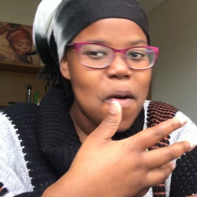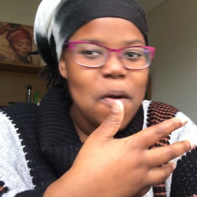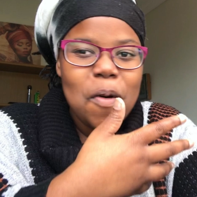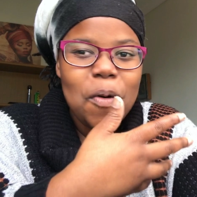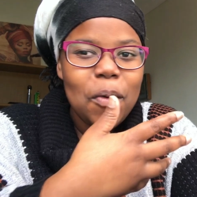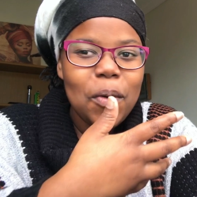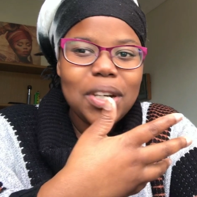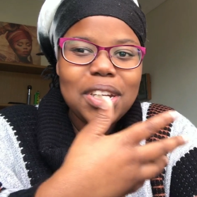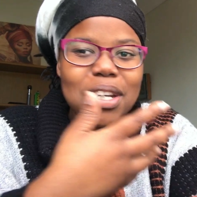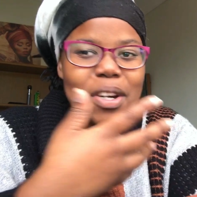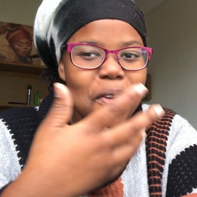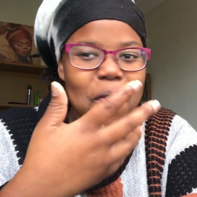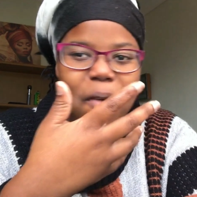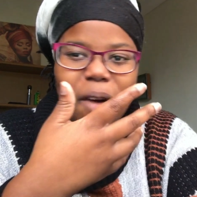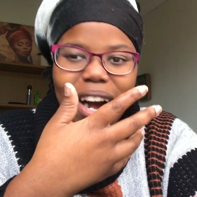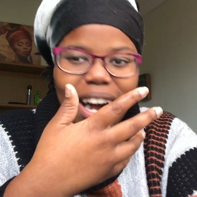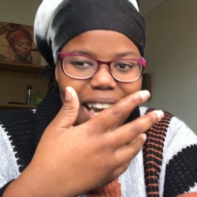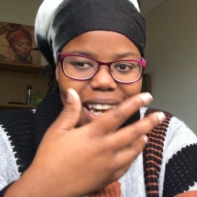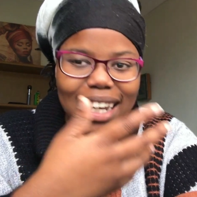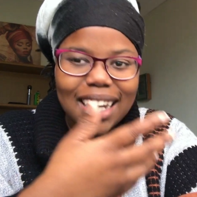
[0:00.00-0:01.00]
what a
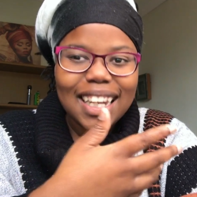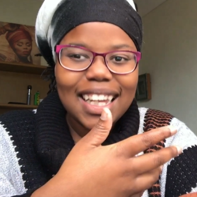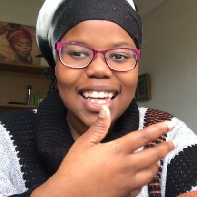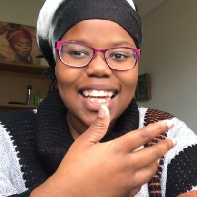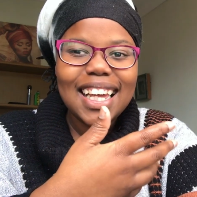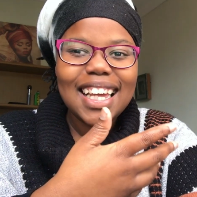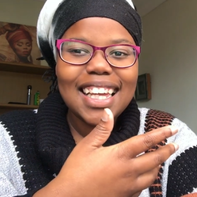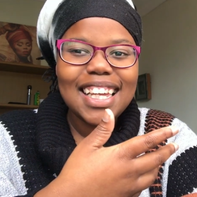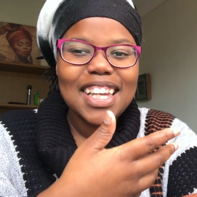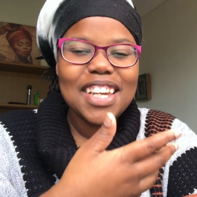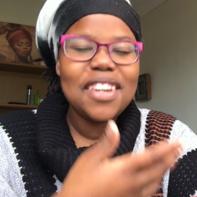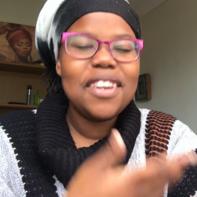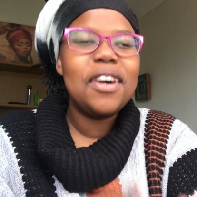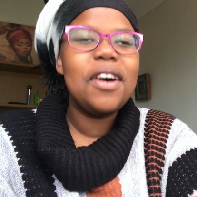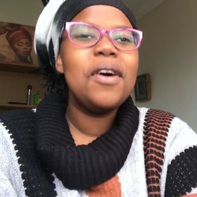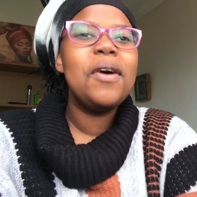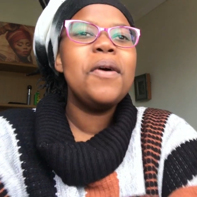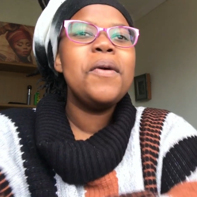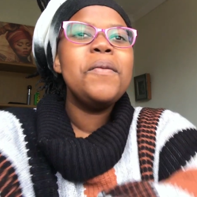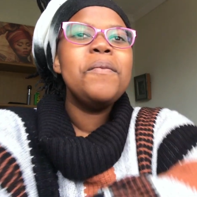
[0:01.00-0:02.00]
guan,
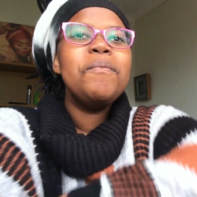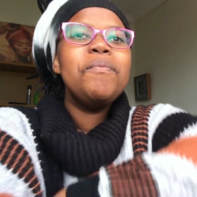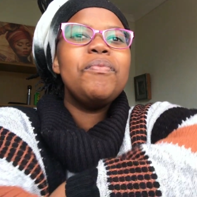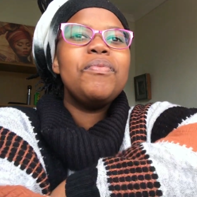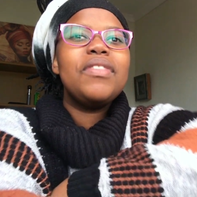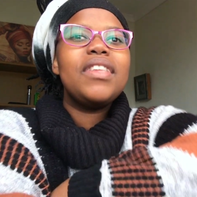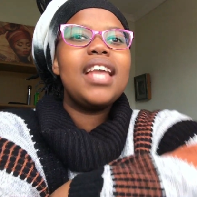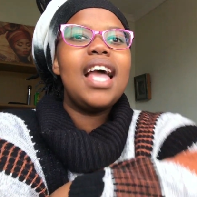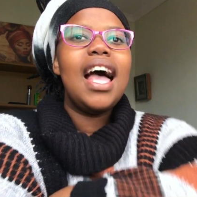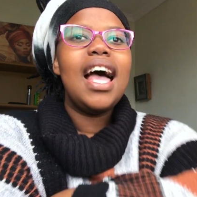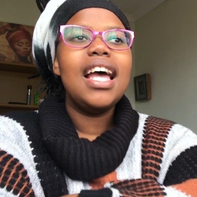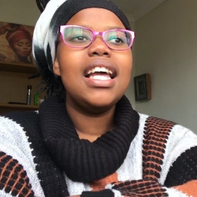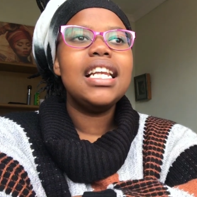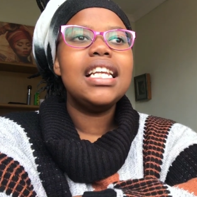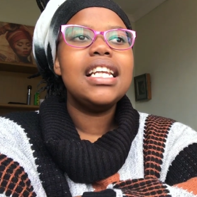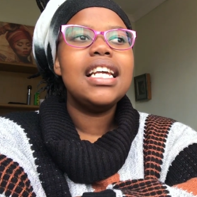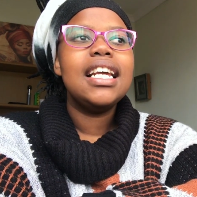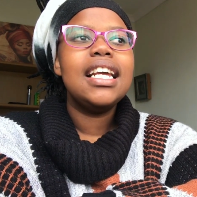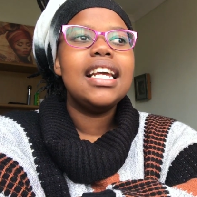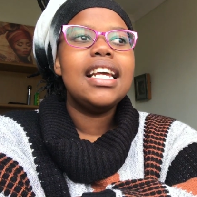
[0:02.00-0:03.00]

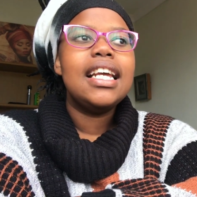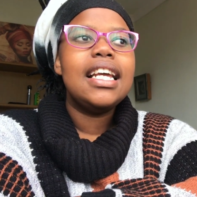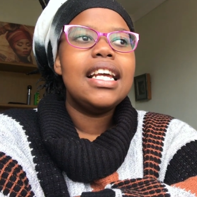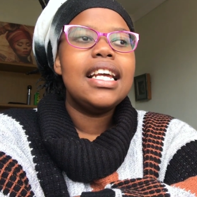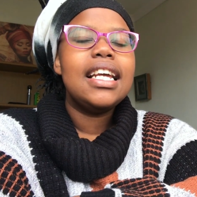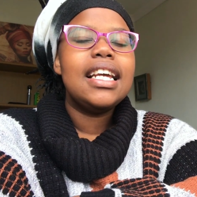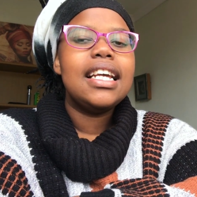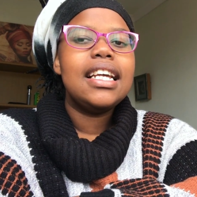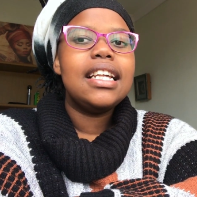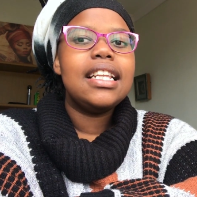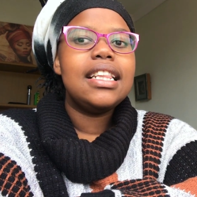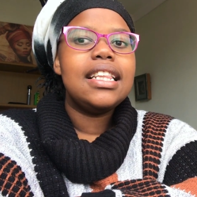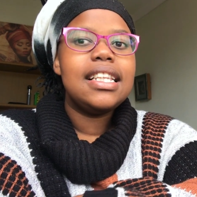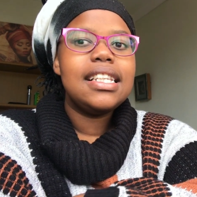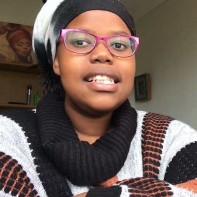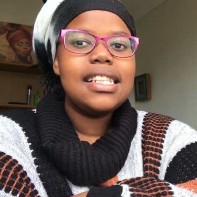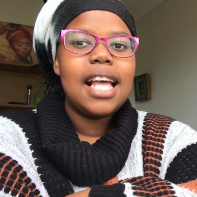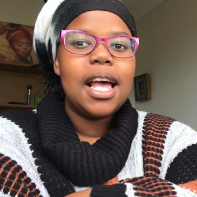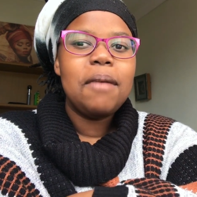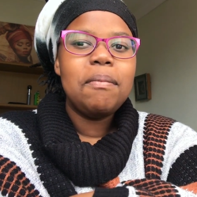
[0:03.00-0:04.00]
And
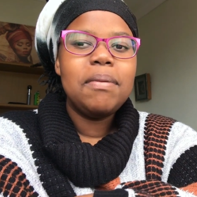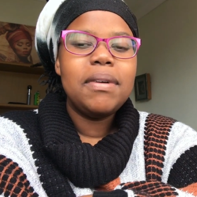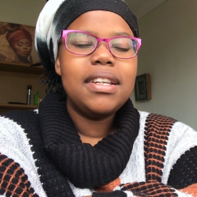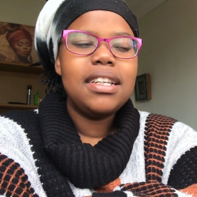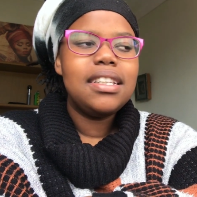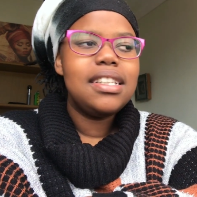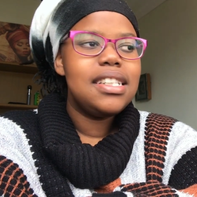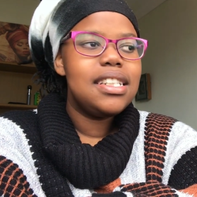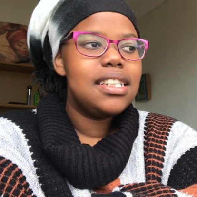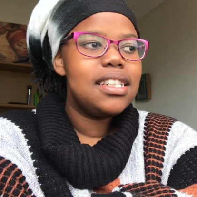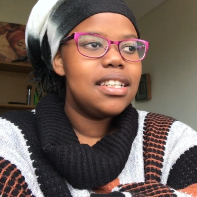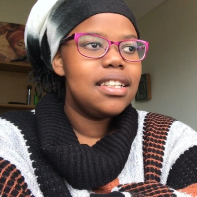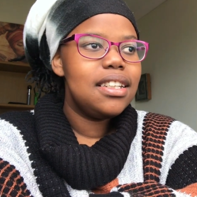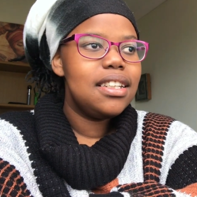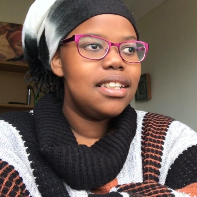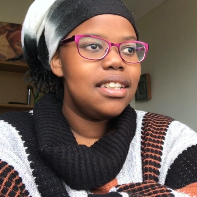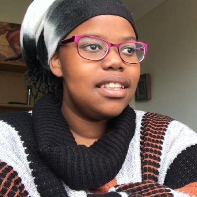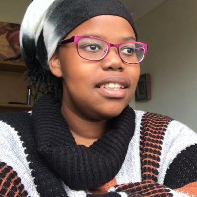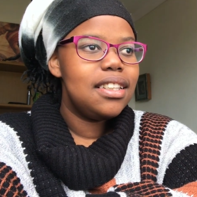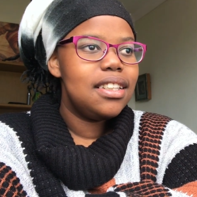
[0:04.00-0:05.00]
this happened
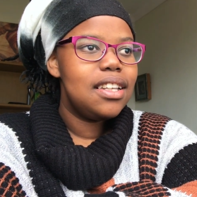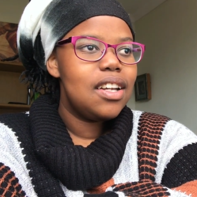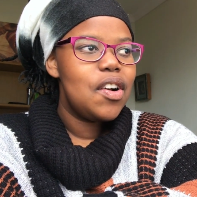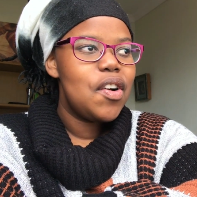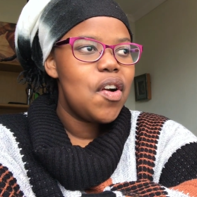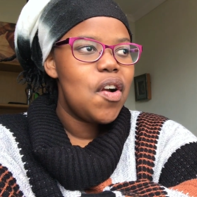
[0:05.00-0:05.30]
till